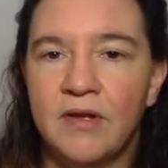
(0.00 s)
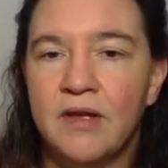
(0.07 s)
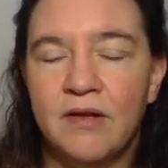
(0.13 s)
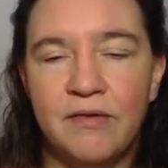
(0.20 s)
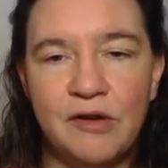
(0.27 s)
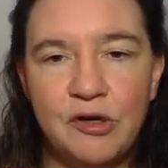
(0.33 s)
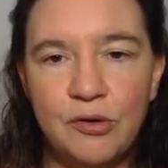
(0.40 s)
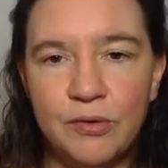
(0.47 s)

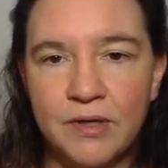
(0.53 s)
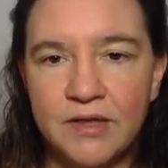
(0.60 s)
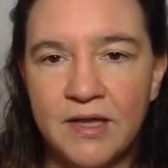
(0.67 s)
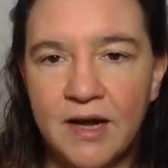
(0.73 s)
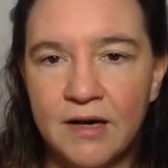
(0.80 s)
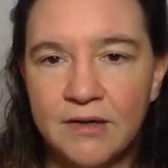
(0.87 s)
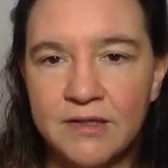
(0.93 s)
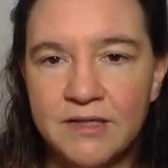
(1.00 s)
When you look at the
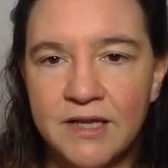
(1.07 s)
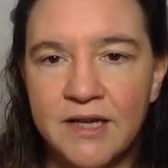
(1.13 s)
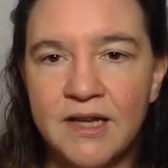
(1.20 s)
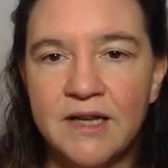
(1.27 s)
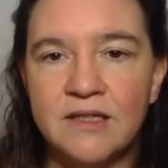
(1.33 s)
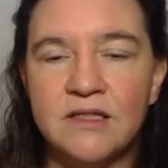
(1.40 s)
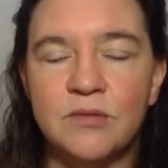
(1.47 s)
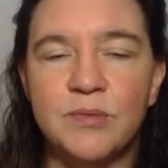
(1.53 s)
R S A
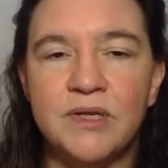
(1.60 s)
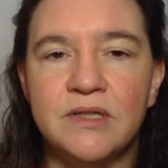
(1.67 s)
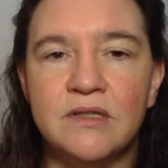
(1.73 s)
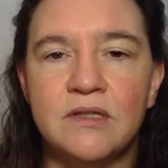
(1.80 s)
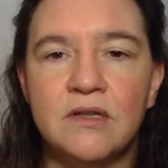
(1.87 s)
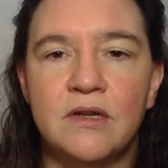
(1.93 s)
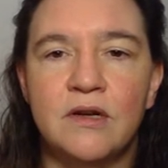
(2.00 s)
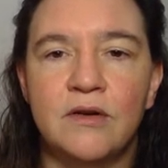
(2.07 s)
estimates
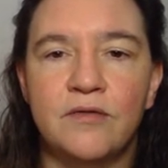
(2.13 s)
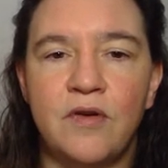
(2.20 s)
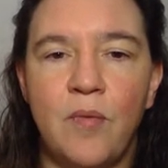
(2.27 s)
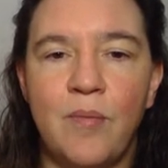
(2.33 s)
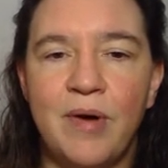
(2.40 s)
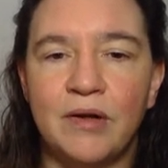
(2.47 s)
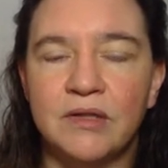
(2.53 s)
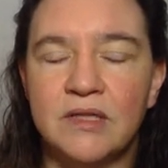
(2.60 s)
from
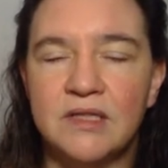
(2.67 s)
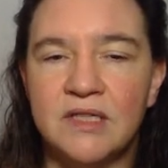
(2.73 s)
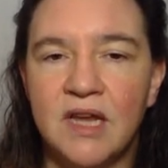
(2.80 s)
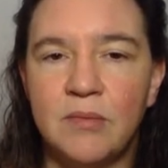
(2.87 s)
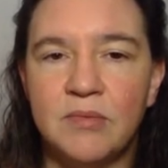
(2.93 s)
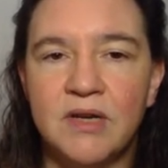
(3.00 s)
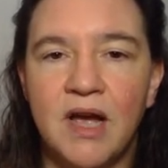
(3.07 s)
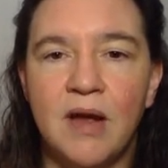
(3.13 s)
about the
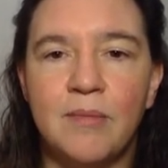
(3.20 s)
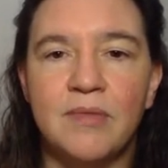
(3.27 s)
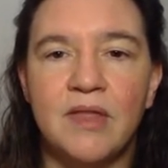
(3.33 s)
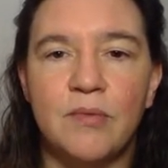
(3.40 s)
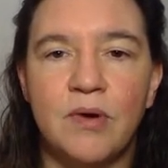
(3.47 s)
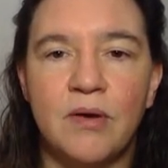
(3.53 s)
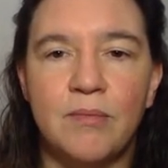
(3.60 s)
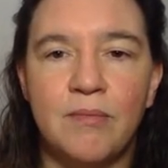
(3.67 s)
same time, they
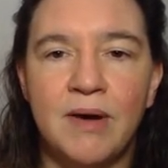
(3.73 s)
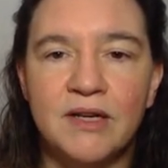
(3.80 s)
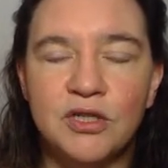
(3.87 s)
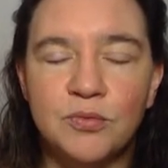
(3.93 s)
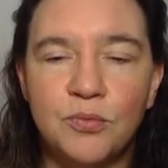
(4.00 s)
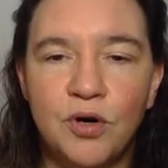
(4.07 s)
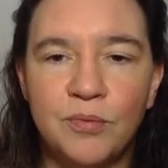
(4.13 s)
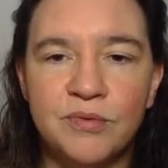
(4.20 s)
were much
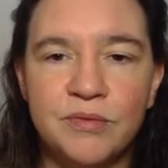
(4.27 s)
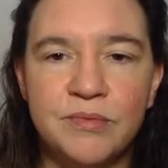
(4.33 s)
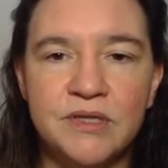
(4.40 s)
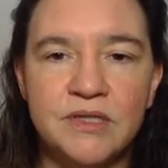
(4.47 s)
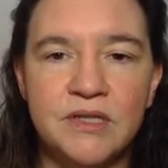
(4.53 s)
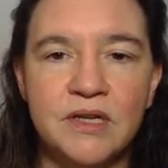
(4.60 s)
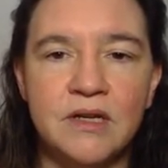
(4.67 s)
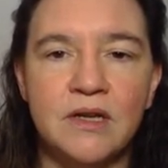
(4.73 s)
more
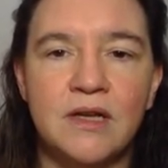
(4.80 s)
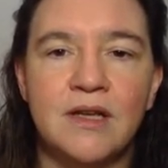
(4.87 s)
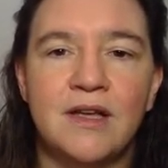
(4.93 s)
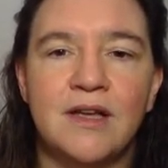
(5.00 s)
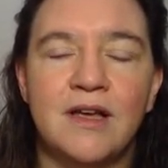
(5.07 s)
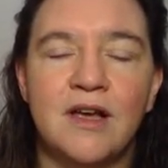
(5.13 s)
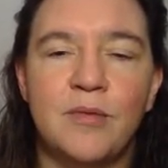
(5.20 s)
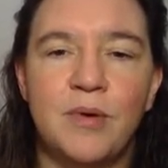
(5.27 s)
optimistic
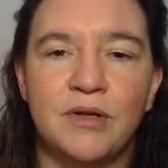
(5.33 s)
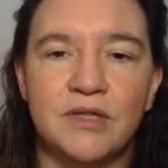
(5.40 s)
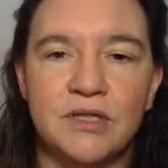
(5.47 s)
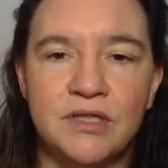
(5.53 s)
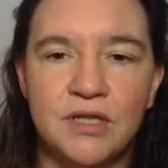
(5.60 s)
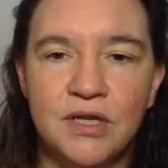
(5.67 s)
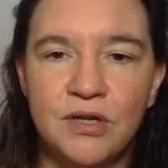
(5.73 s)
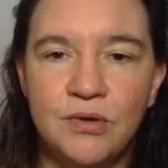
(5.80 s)
about the
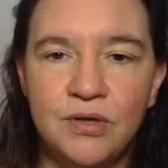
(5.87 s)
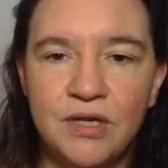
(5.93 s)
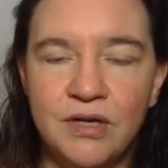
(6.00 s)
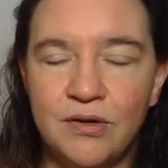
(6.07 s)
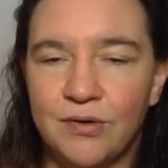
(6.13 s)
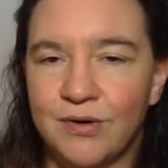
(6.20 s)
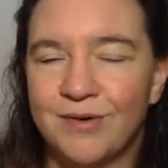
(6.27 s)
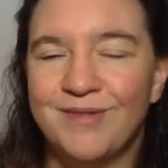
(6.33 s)
security
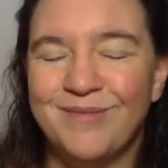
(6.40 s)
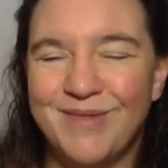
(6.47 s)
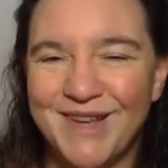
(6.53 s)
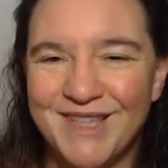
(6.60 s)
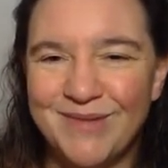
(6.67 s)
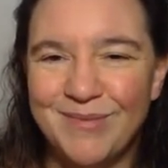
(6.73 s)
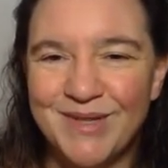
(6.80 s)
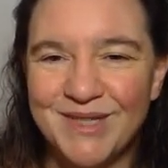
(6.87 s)
or
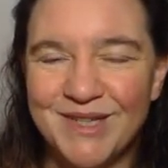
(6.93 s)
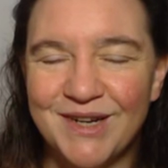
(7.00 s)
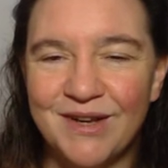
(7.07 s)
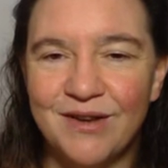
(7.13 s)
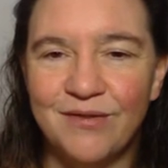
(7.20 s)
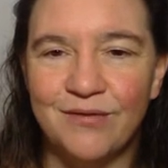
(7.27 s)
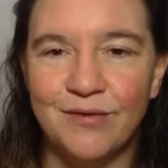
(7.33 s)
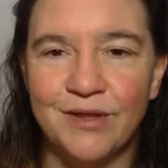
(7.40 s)
pessimistic
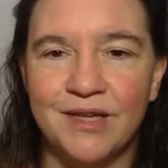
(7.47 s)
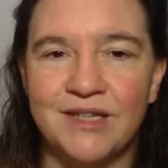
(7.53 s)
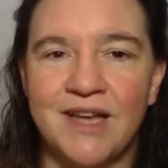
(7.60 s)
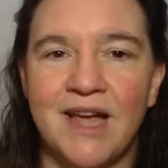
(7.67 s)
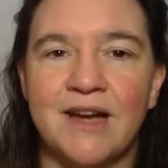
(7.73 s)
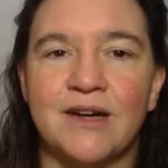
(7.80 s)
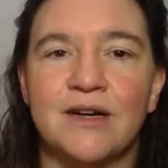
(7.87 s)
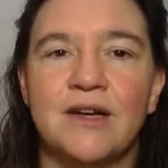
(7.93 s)
for the
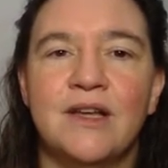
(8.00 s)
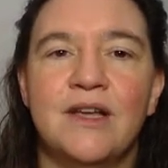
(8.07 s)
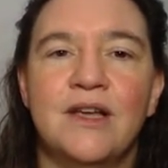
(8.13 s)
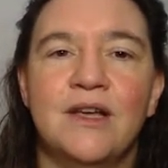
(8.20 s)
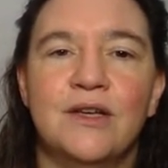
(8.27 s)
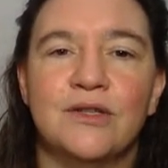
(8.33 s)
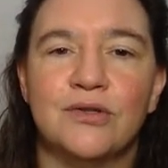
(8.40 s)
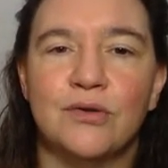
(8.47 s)
attacker.
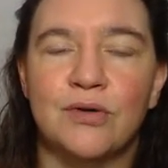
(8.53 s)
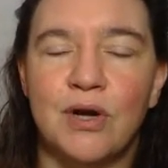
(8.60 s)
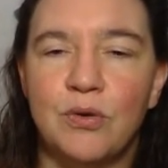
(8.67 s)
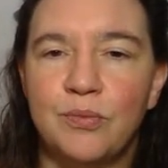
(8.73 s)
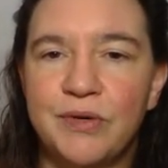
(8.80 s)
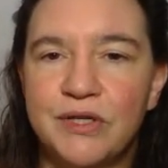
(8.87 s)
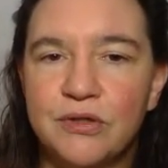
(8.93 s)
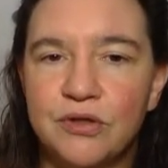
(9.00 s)
So
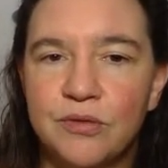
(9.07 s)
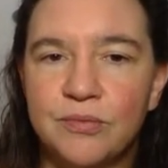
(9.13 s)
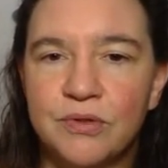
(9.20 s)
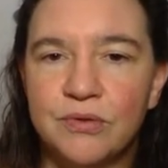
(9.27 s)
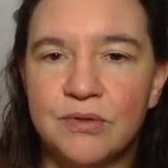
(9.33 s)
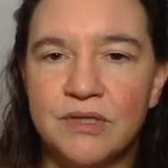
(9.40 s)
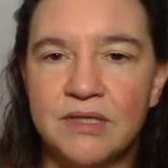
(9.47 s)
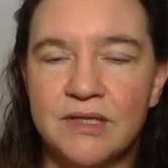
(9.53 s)
Copi's
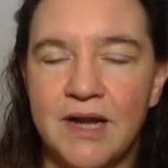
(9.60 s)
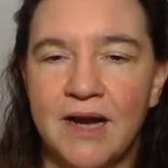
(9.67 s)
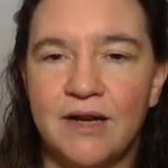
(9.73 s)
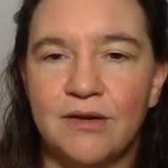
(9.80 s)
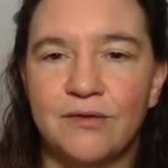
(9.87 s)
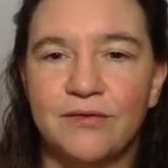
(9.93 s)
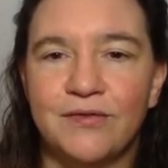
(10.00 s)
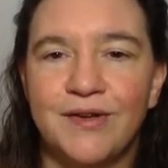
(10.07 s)
crypto is kind
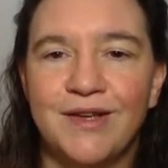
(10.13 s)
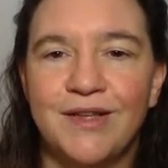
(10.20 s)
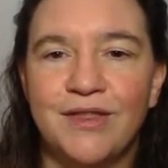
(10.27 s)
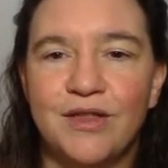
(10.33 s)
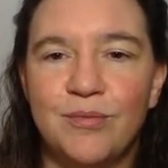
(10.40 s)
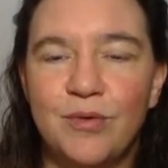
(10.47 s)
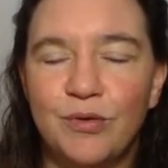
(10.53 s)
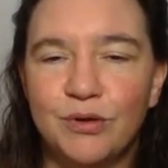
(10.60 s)
of
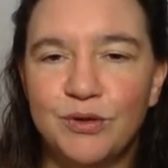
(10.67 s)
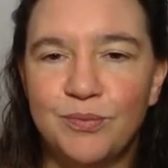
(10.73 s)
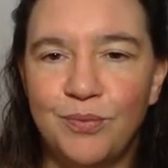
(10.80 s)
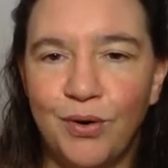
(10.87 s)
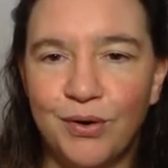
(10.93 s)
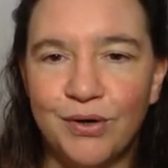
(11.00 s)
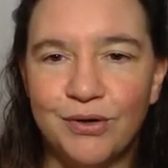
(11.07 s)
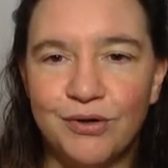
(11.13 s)
the most
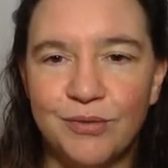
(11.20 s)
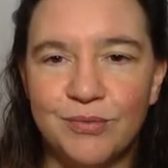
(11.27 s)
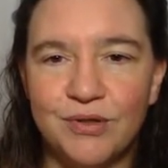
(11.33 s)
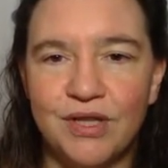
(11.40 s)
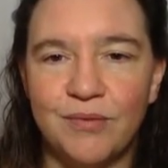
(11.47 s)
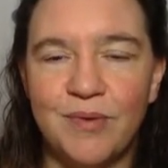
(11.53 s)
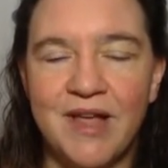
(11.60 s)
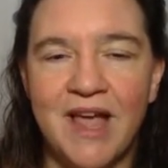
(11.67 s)
boring crypto
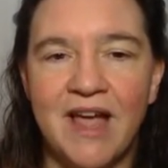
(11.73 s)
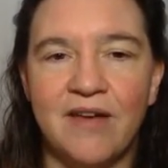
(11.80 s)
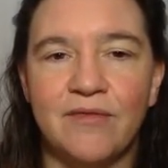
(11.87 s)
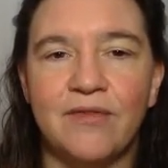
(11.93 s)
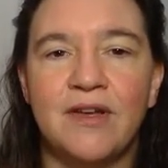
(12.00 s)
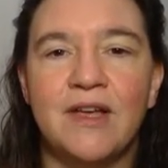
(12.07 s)
that we have.